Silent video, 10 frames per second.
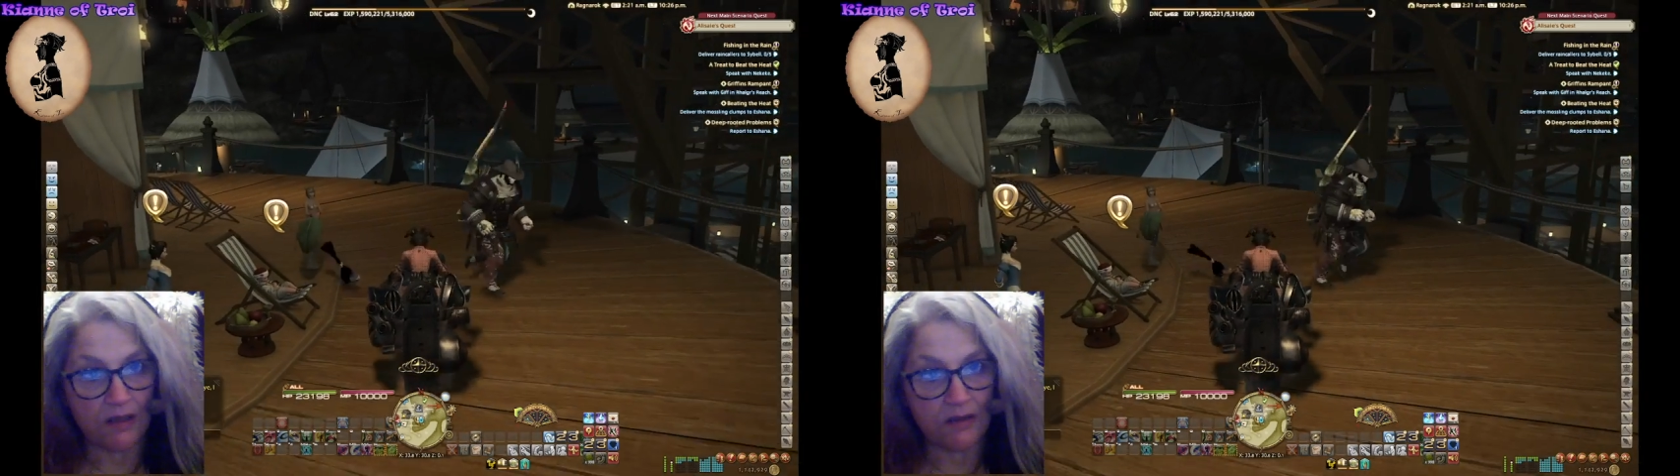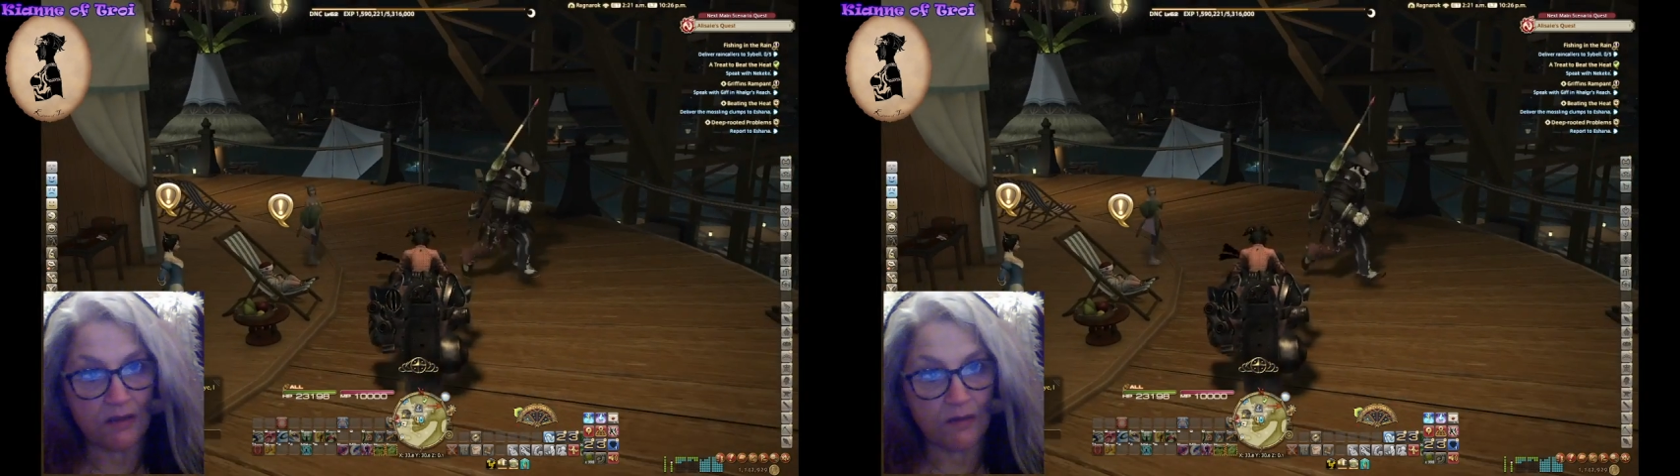
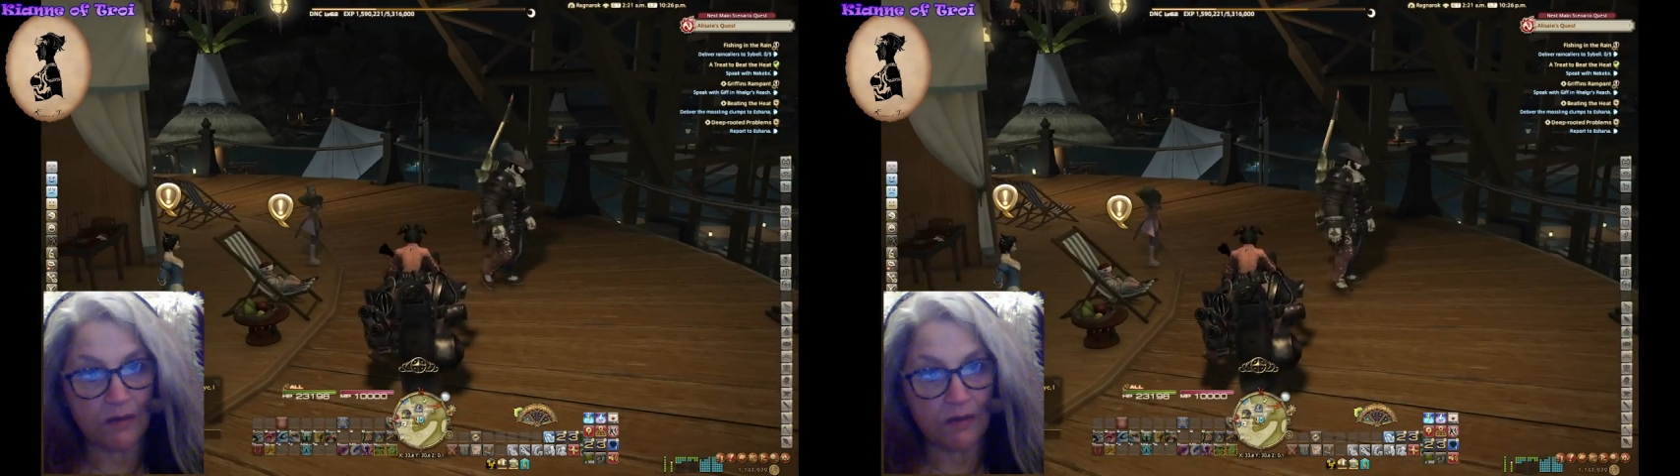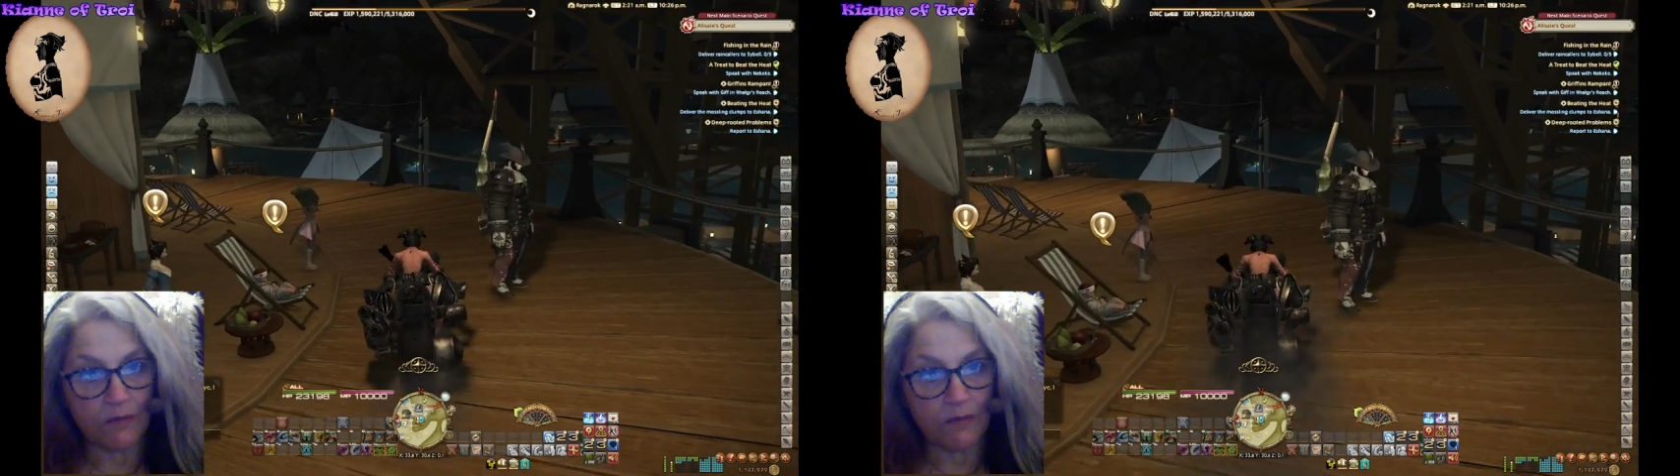so now
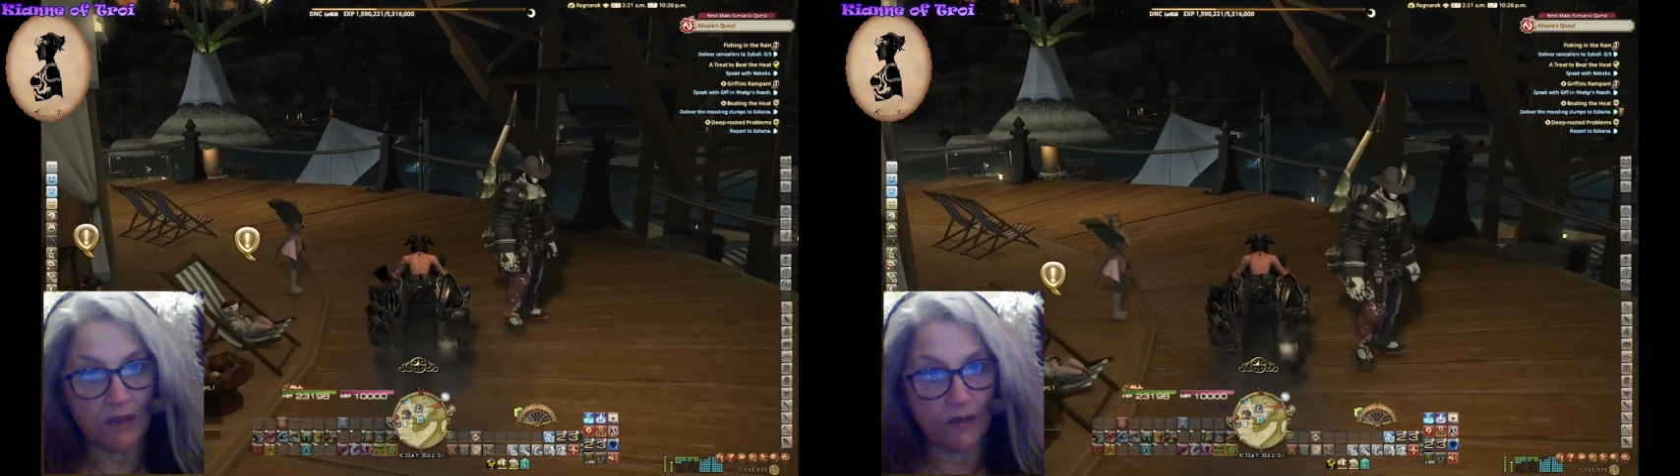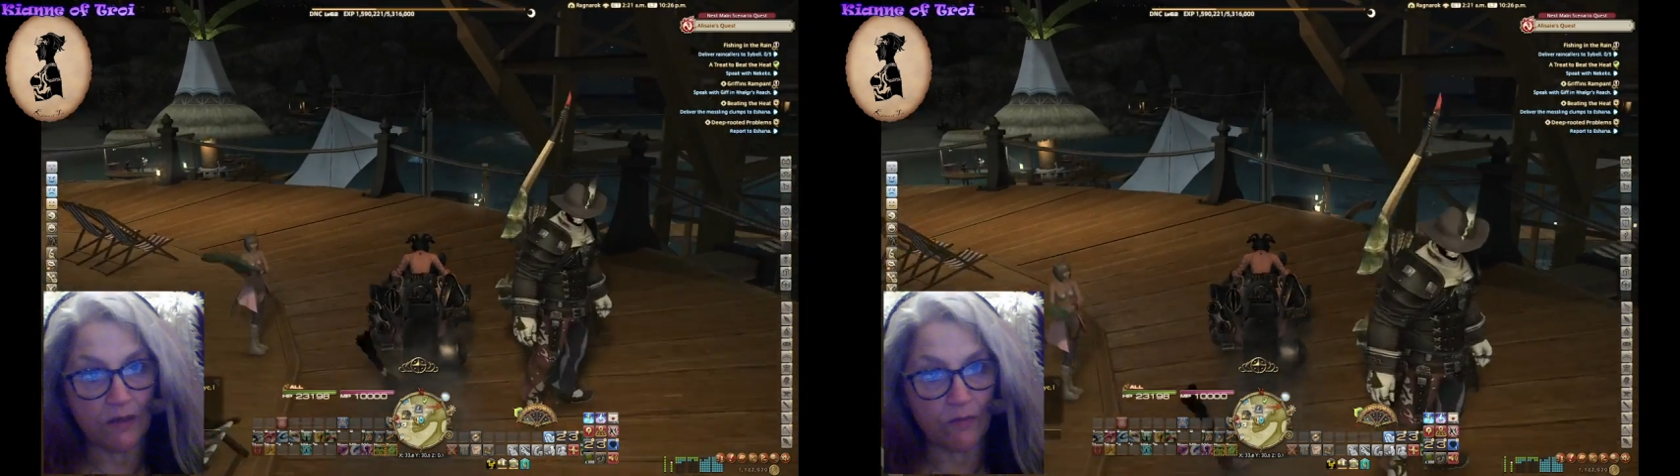we're
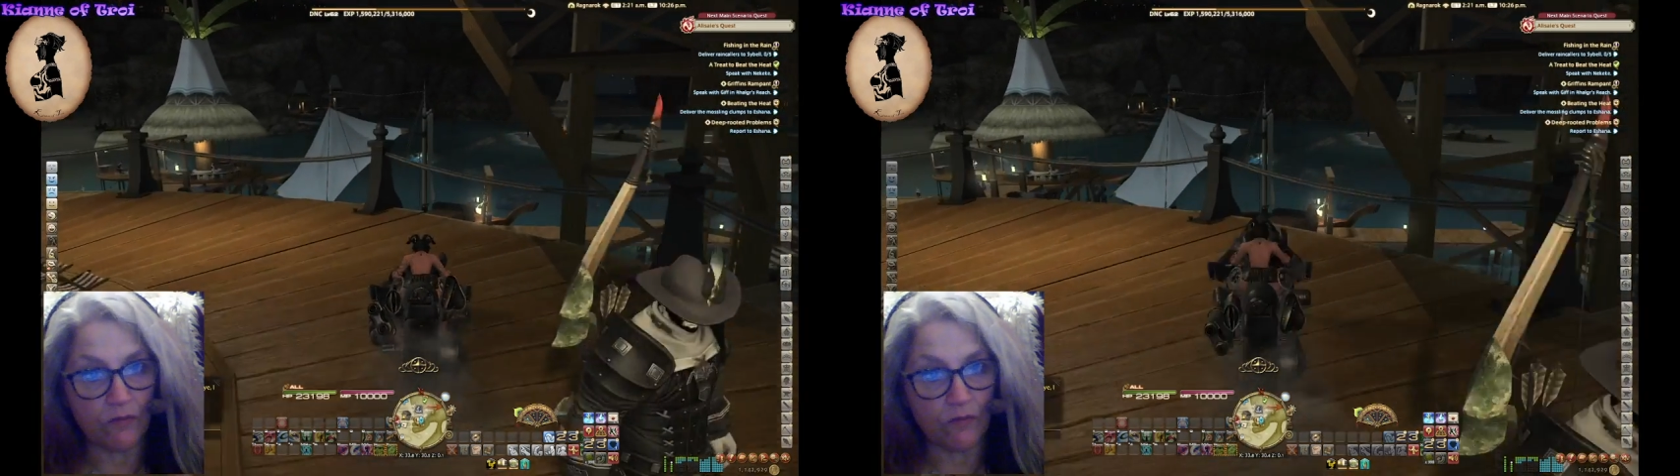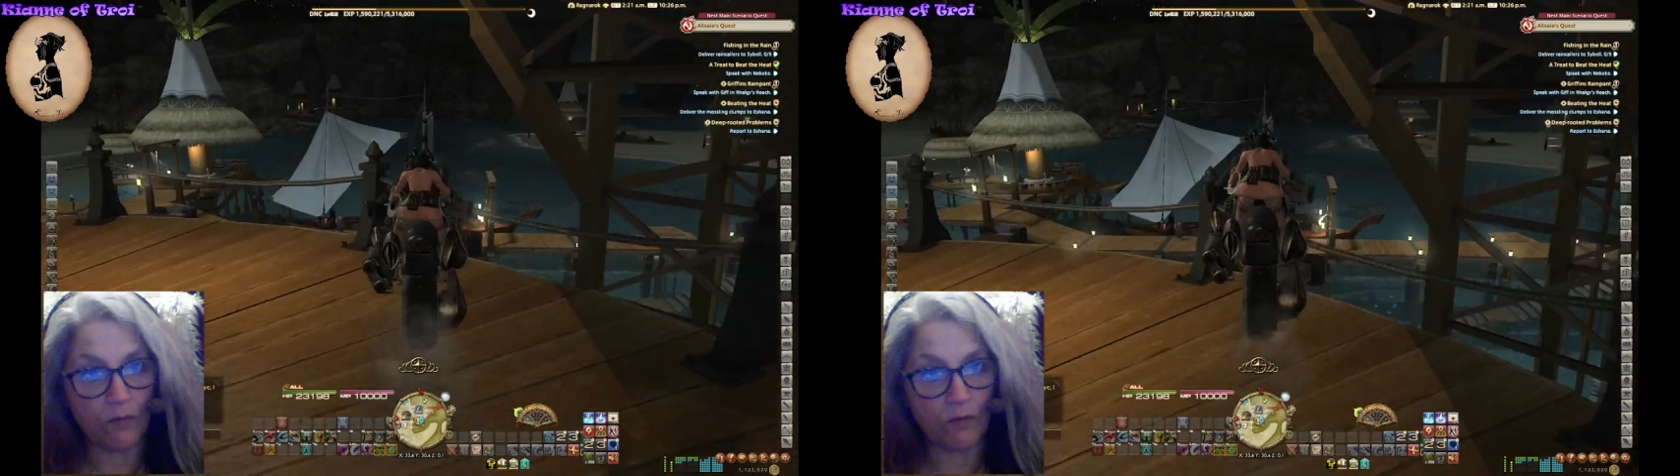gonna
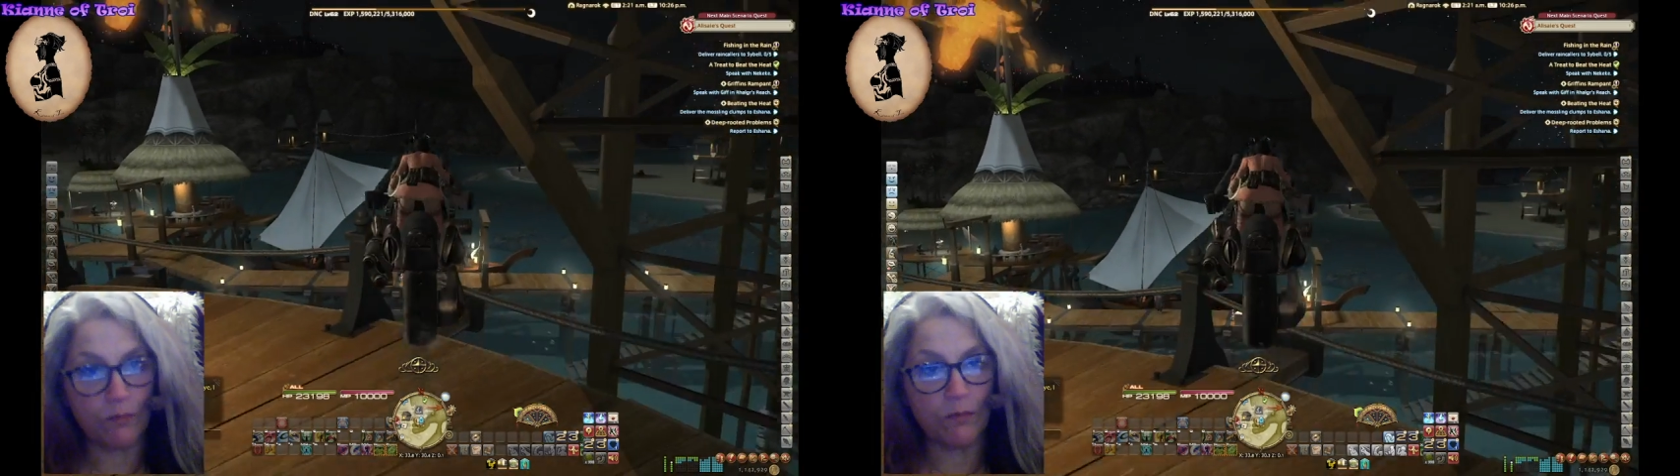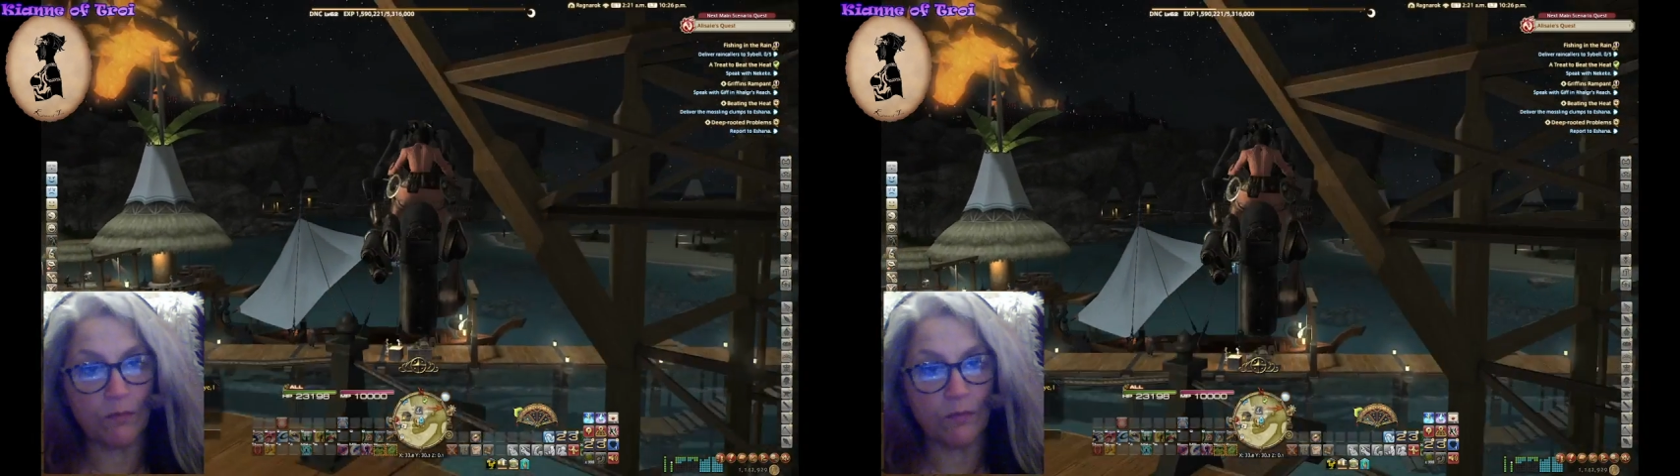room